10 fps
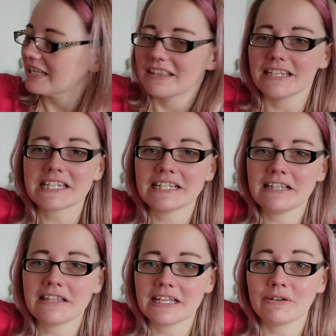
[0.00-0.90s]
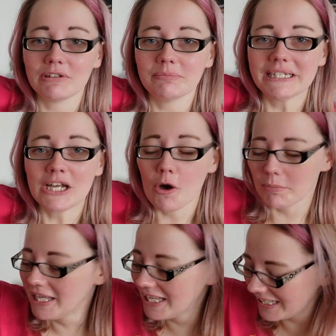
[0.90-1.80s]
this little thing will
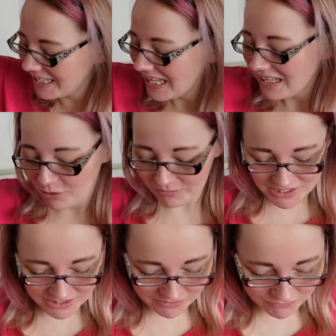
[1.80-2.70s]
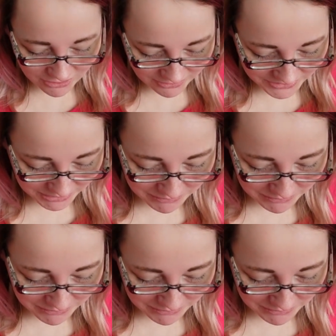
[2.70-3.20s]
become. Obviously, in different colors. Like